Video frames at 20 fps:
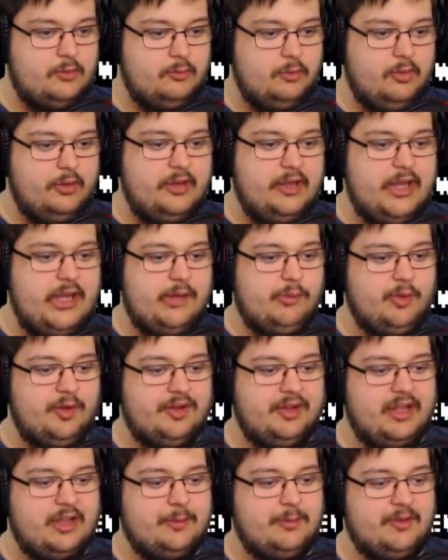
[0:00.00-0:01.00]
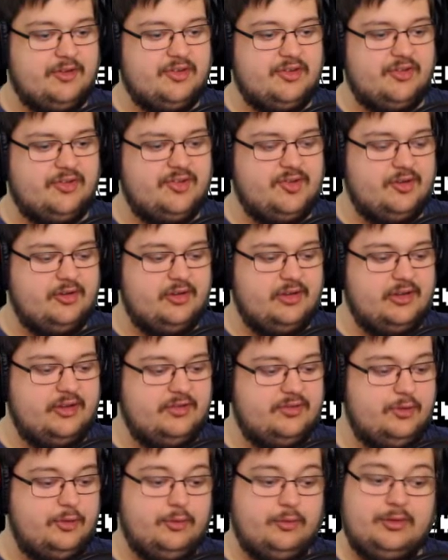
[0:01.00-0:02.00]
Well, anyone like me as sincerely
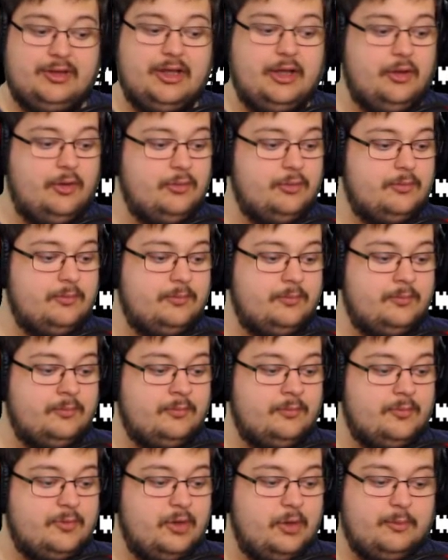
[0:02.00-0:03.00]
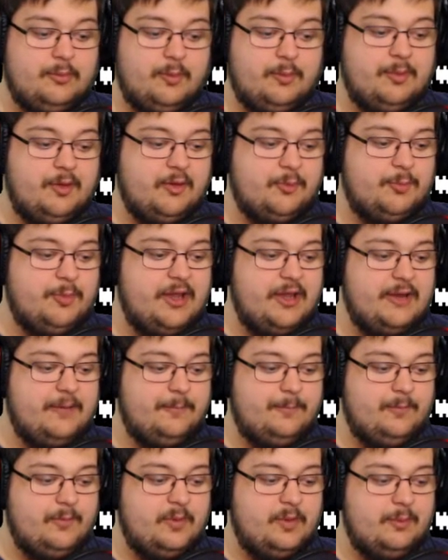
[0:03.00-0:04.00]
as you. No. I'm your best bet.
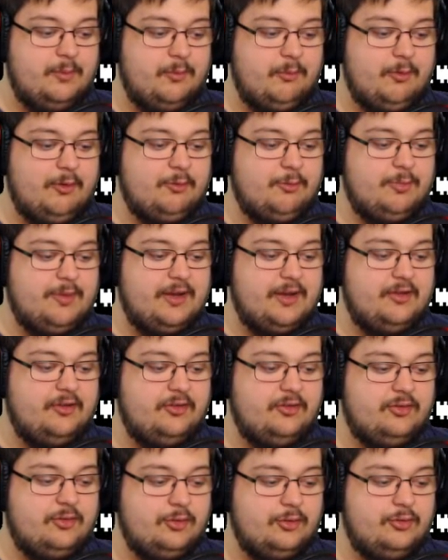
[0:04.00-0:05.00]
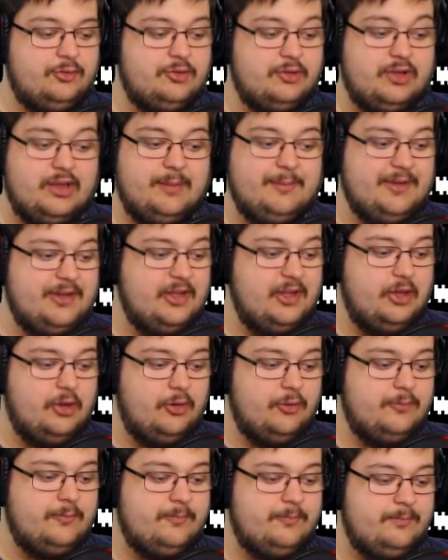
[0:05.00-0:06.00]
I'm your best bet, and so you should let me
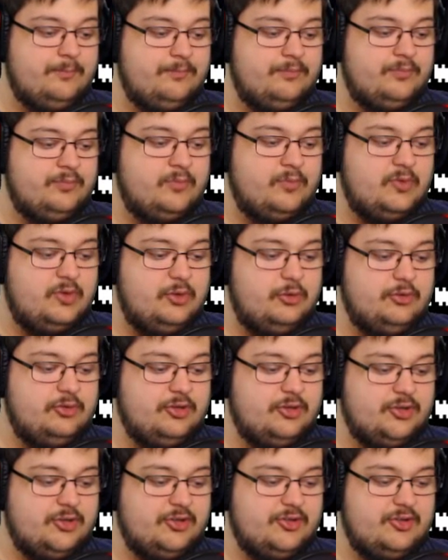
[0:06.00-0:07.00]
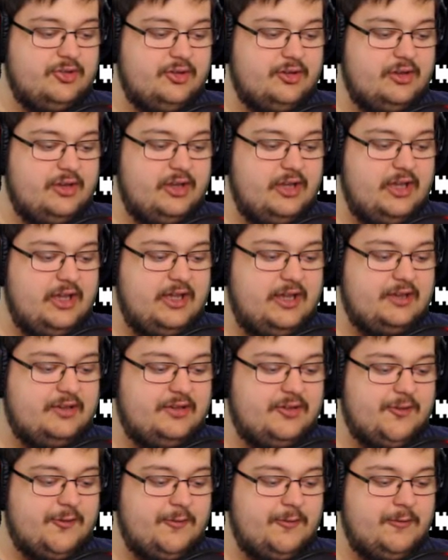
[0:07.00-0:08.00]
go. You should just not
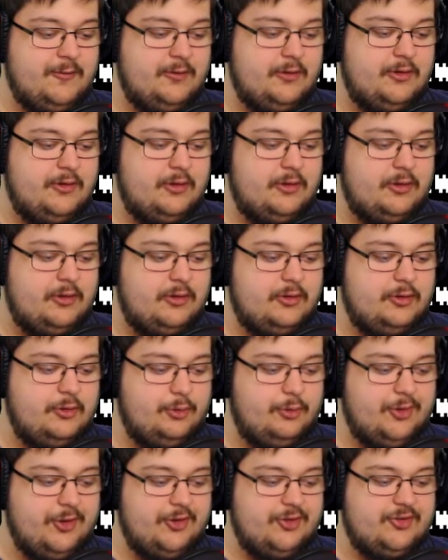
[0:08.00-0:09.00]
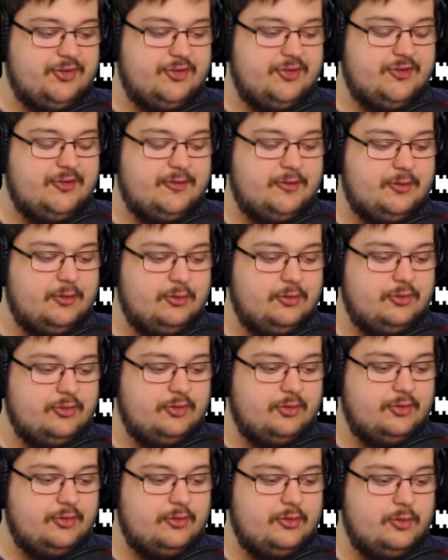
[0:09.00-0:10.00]
do this. You should
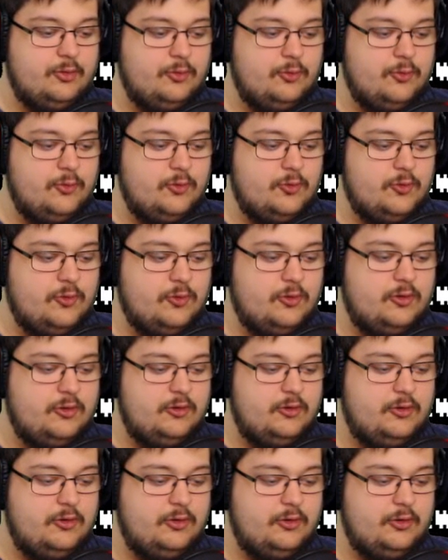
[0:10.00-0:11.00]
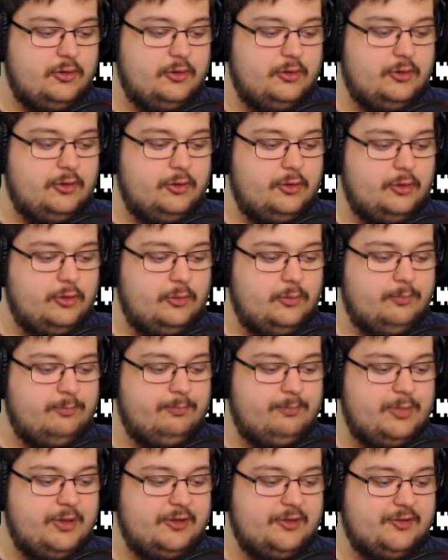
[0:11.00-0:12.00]
just... You
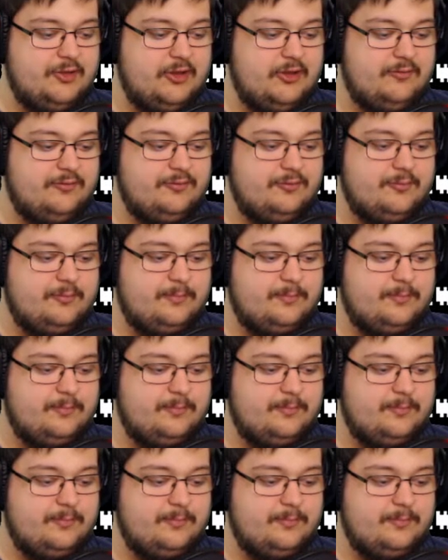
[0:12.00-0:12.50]
piss off.